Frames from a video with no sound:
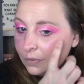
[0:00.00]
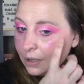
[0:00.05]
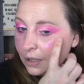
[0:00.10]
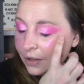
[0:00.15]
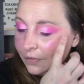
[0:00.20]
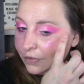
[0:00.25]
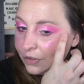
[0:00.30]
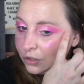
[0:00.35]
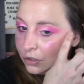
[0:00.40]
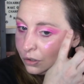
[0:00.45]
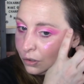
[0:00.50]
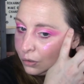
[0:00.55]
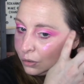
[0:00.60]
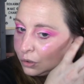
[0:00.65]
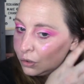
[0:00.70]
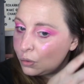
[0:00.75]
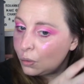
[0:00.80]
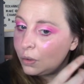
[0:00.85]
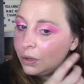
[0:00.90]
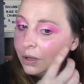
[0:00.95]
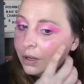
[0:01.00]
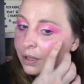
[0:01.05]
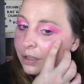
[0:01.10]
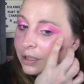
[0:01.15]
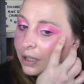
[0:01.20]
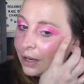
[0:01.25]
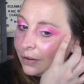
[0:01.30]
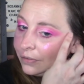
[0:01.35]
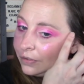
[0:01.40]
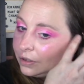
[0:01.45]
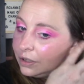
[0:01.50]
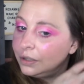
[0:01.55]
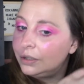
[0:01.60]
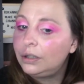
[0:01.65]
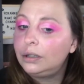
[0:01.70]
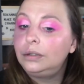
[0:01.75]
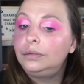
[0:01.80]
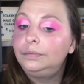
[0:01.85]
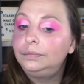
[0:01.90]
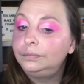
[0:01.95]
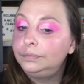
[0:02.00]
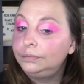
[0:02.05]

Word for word: Life is too short not to have glitter.